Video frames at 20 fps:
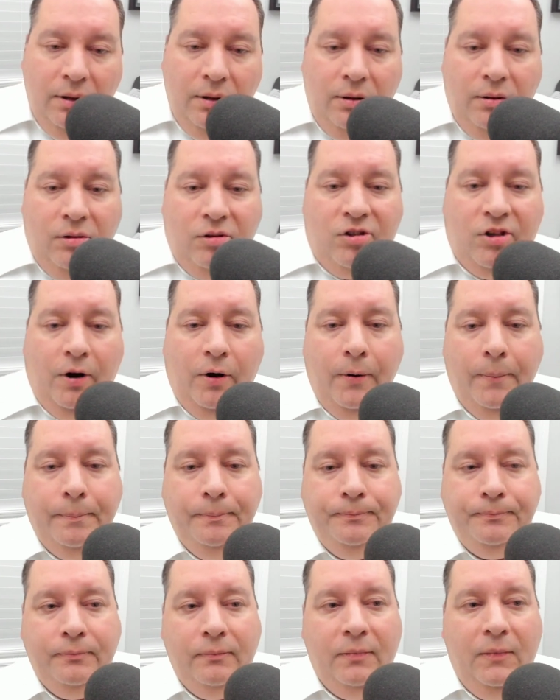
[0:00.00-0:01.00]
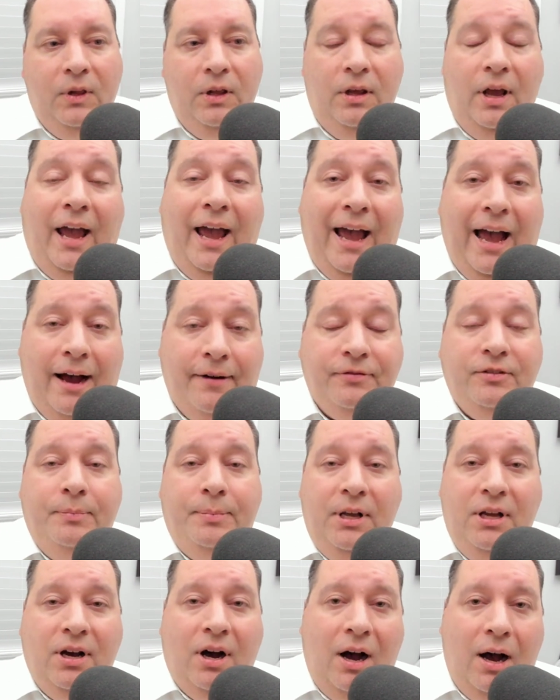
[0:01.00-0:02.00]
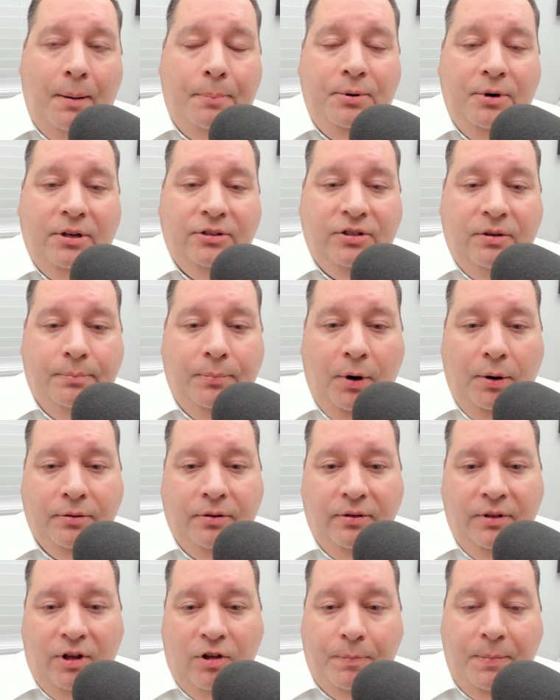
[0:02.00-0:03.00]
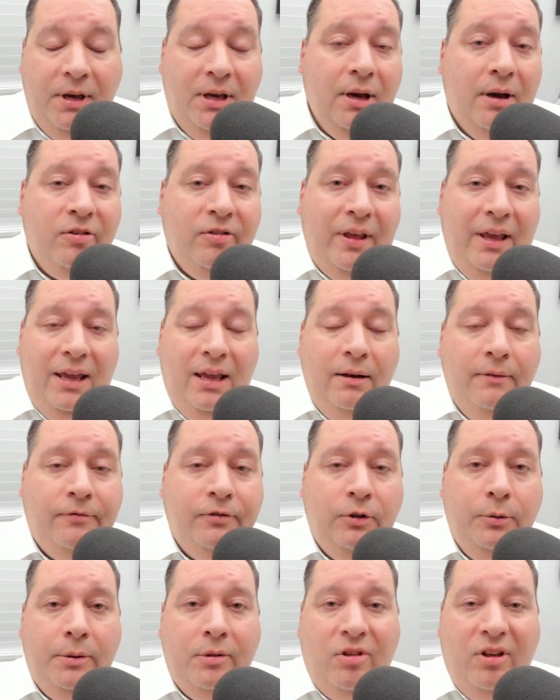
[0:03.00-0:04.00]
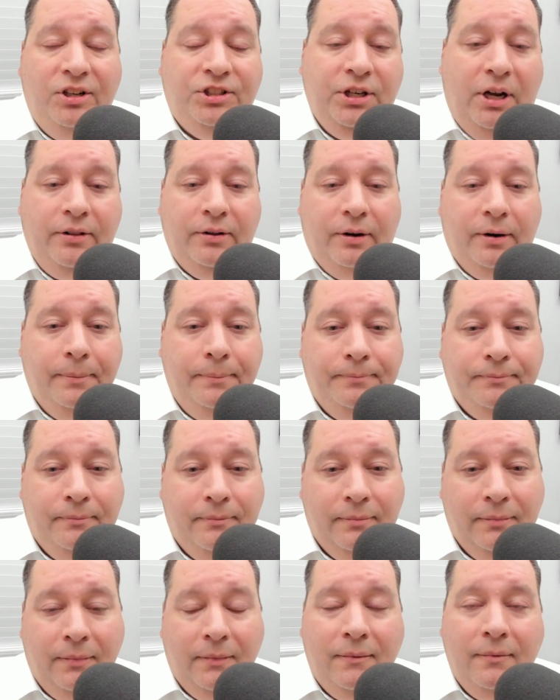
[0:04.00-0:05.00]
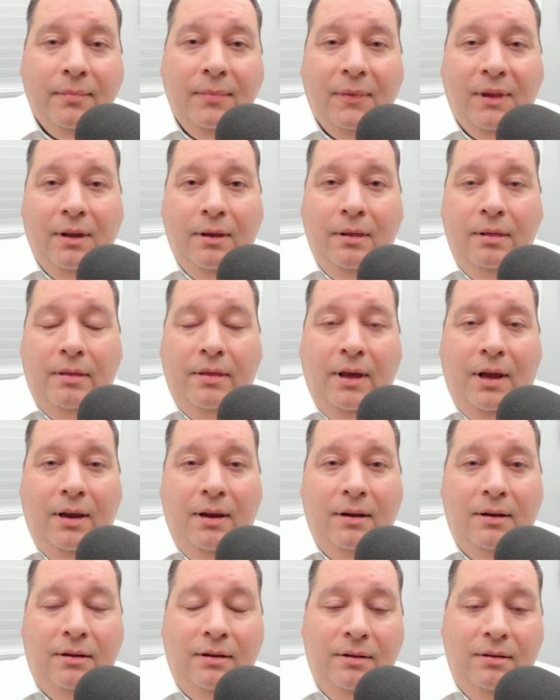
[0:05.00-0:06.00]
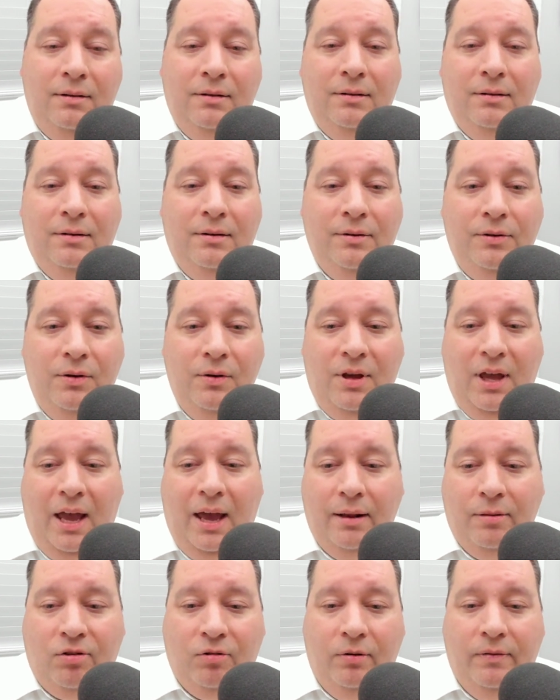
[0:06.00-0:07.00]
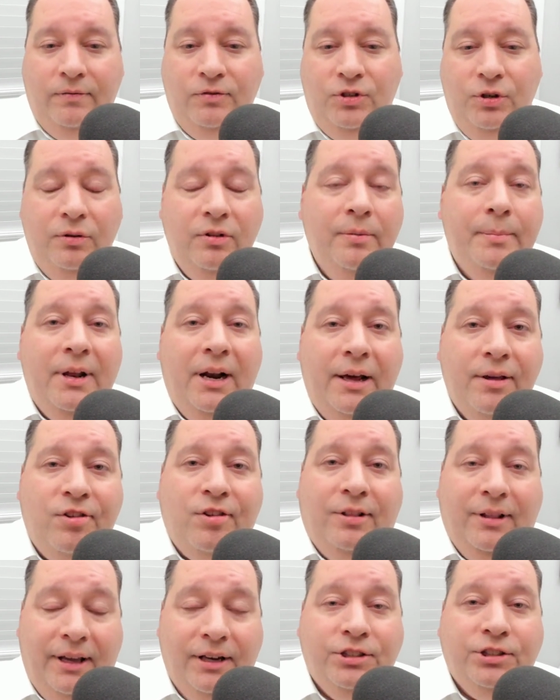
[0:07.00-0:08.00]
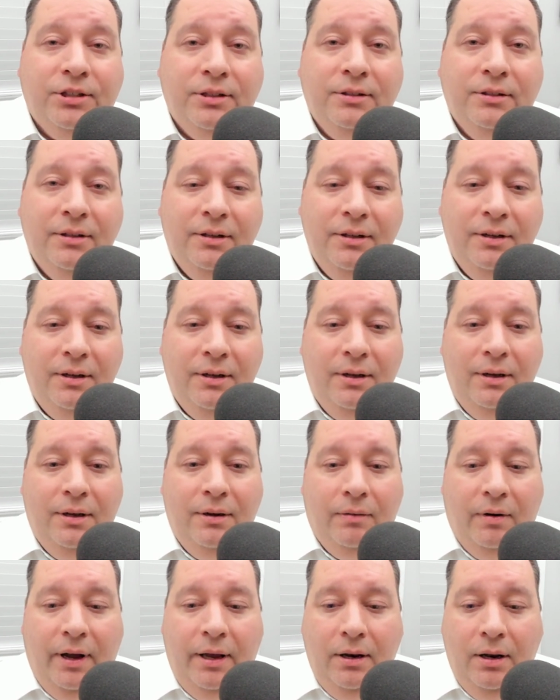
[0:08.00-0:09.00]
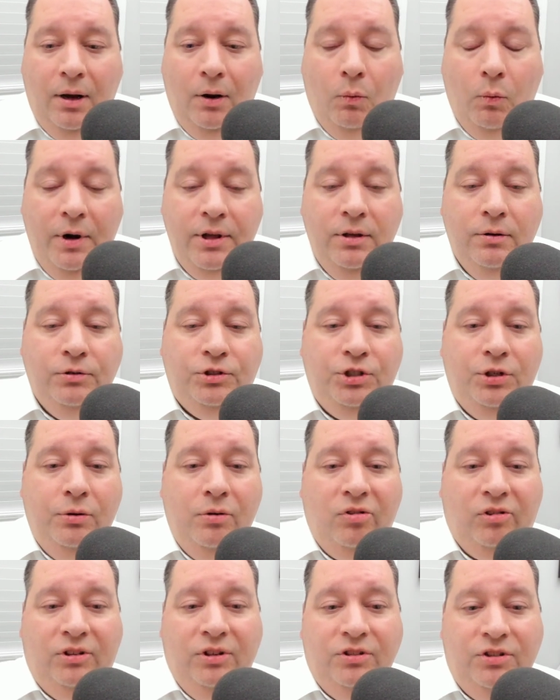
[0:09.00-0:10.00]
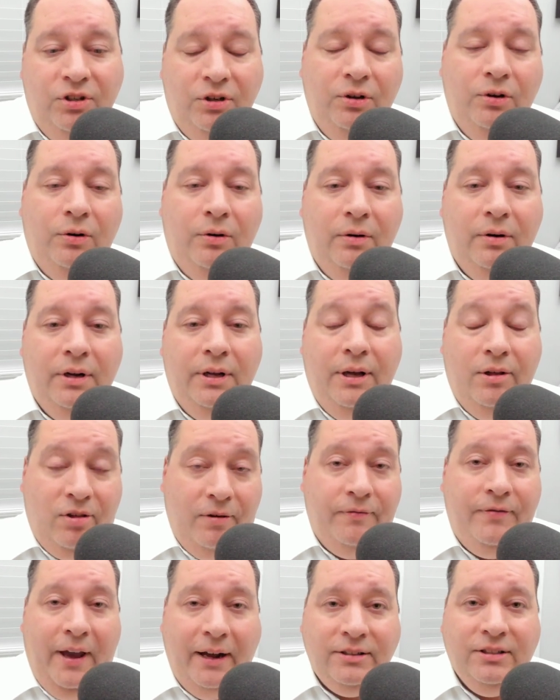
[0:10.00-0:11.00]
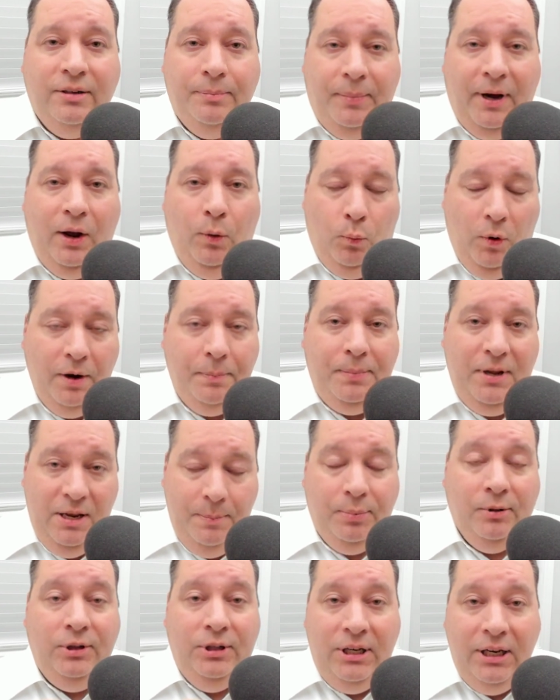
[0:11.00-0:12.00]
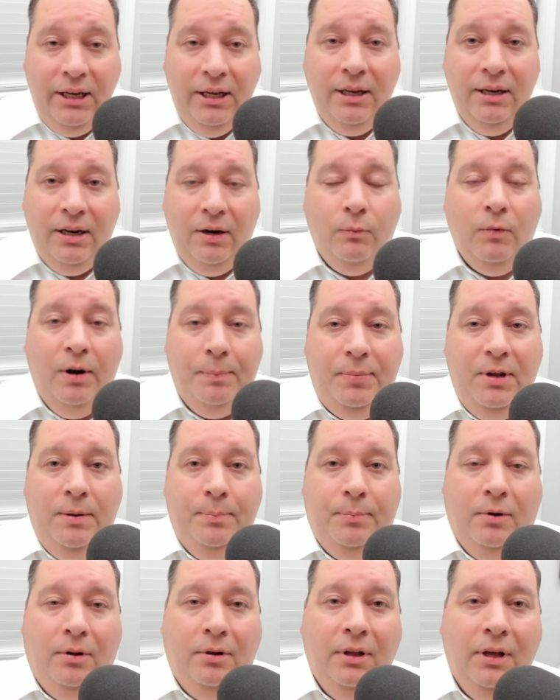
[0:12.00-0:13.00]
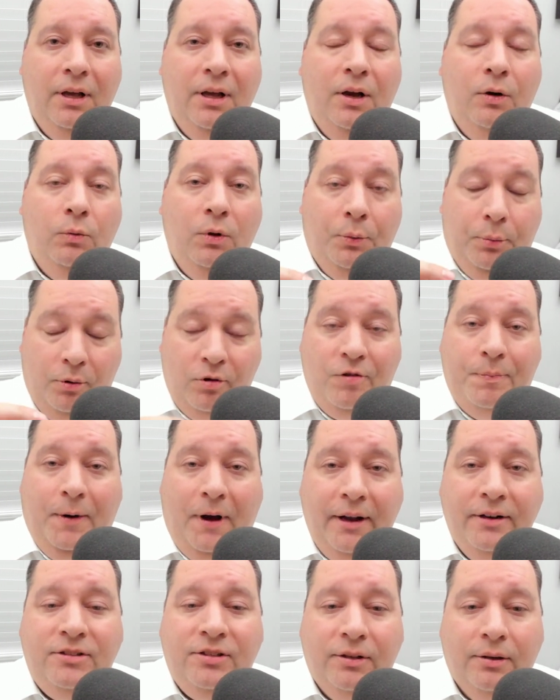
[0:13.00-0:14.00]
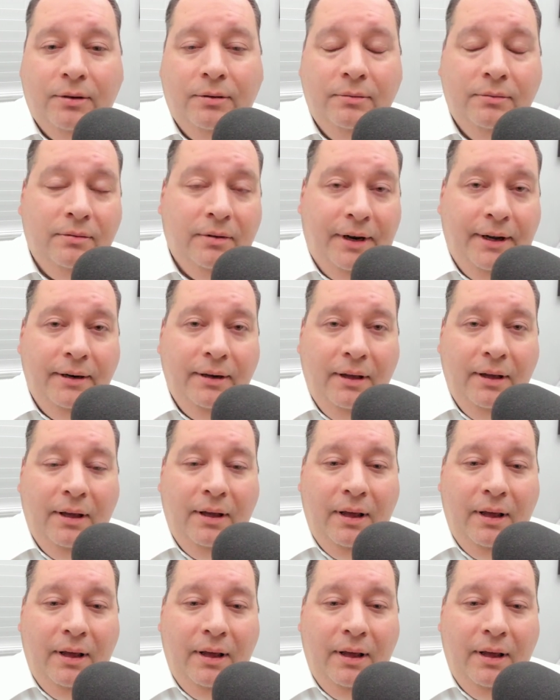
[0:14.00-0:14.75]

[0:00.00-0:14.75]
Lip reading: So you have to be competent in both of these because they influence each other. You can't sort of do them in isolation, right? What you choose to do is affected by what people need and what people will respond to, right?